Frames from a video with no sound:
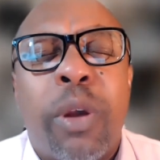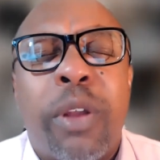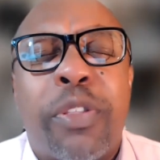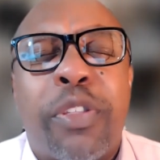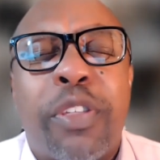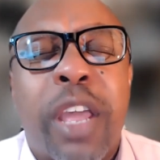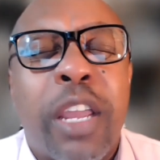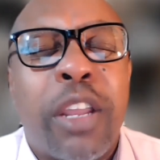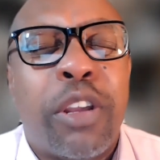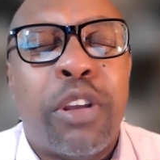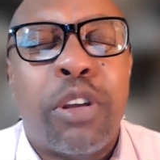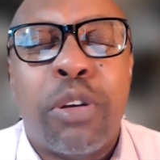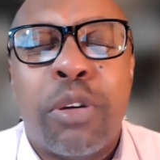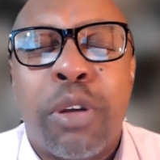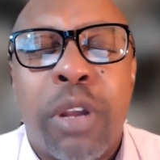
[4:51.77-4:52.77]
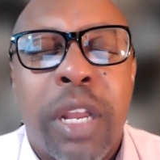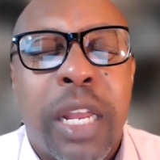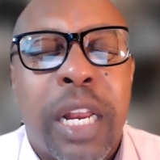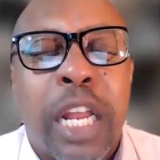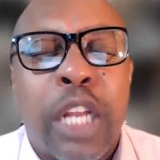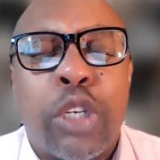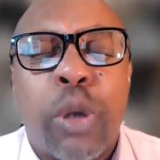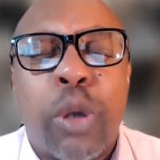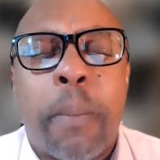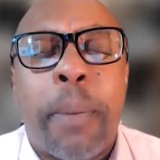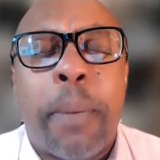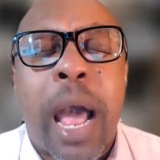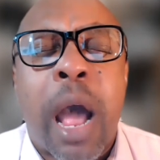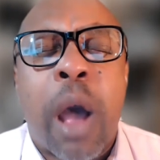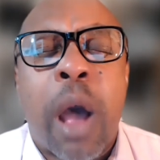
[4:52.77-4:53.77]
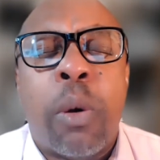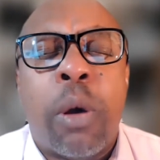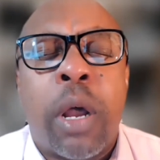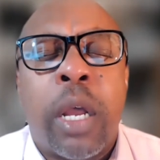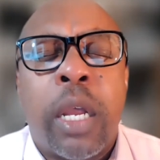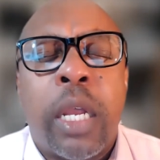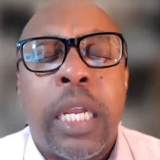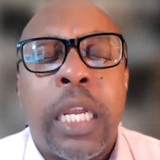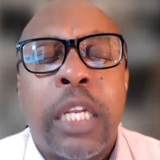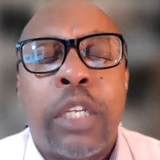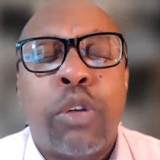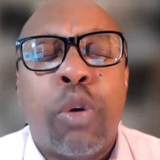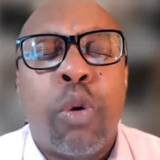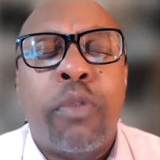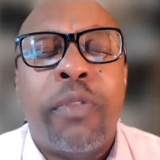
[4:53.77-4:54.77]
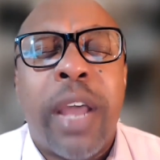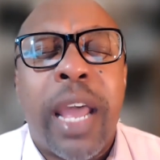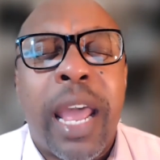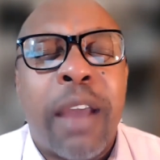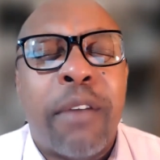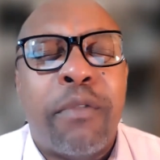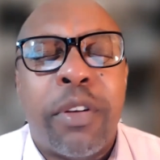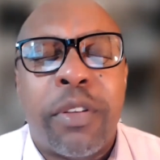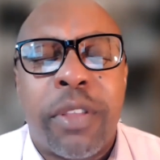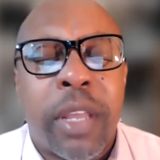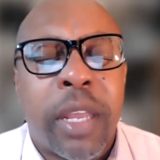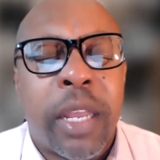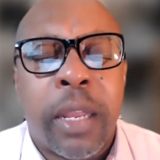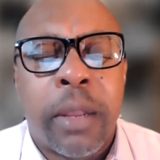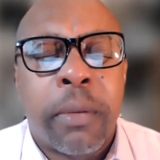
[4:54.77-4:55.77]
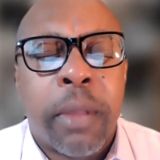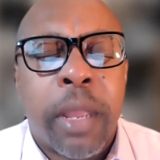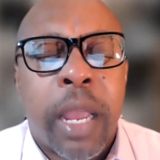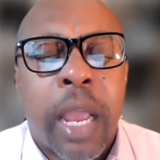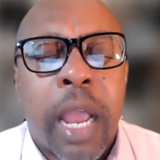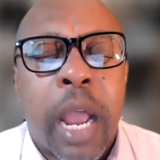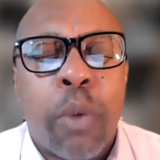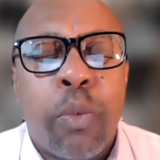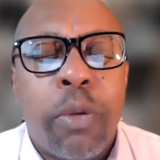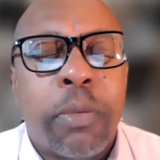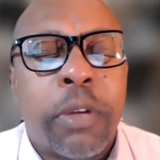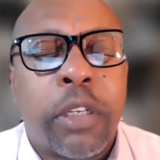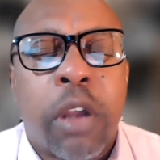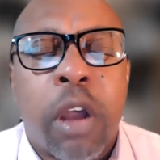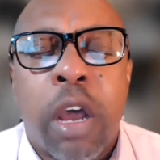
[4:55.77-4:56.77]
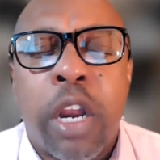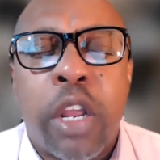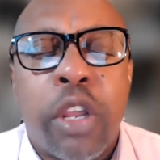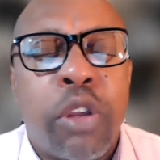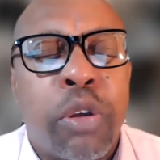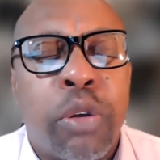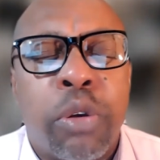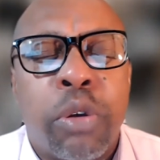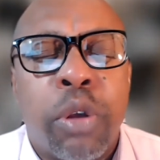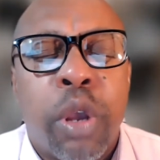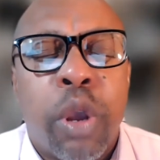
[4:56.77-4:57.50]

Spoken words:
We thank You that Your power is over everything, and we must honor You.